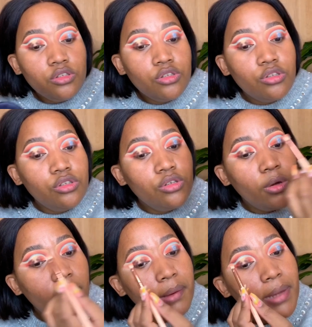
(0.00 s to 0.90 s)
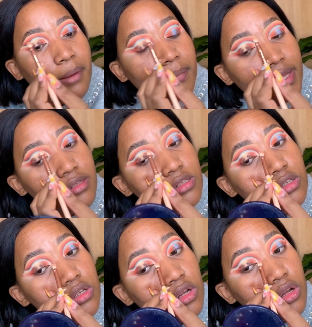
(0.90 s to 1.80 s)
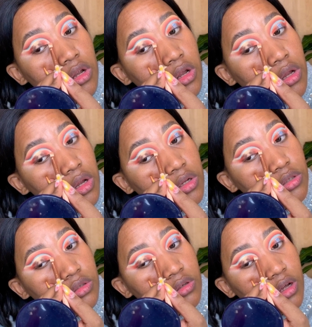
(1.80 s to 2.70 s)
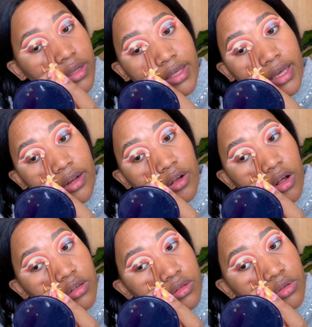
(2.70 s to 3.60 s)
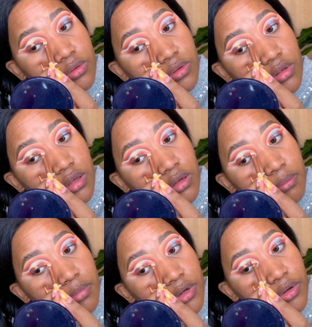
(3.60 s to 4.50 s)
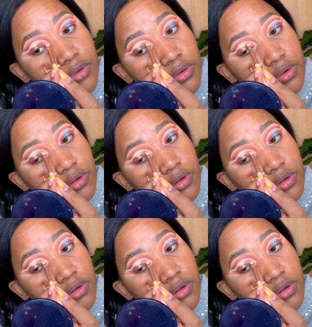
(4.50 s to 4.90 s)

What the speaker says: Doing my best to not get onto the blue,